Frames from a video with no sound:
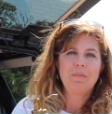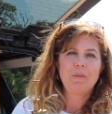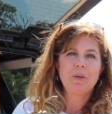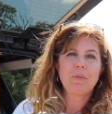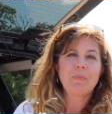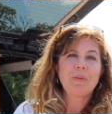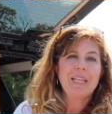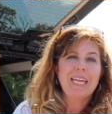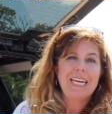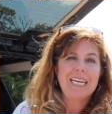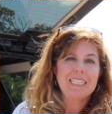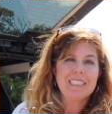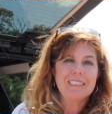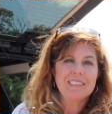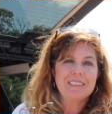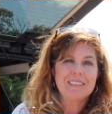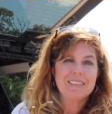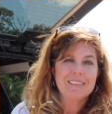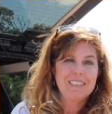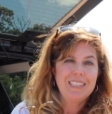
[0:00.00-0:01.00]
your
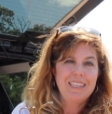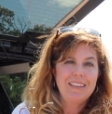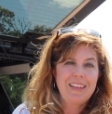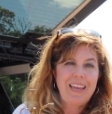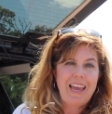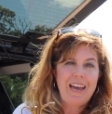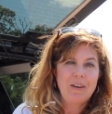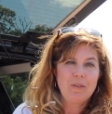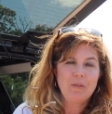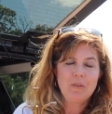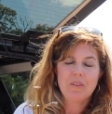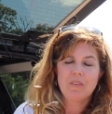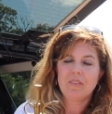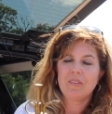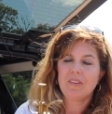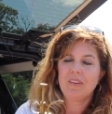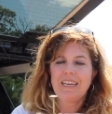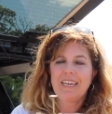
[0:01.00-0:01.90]
plants in the house.